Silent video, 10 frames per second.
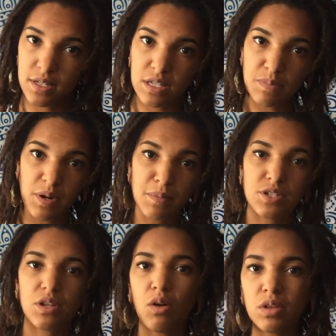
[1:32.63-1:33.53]
This is pretty
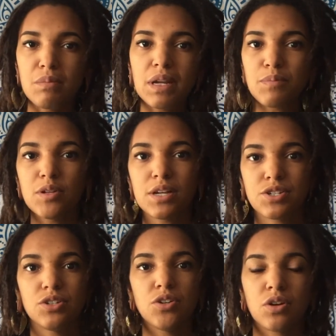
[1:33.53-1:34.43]
much the only
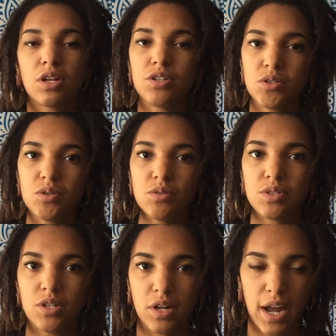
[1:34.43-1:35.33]
manipulation you're going to do
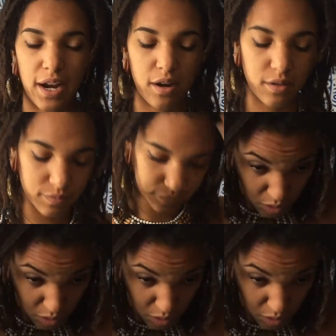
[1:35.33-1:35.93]
to your hair.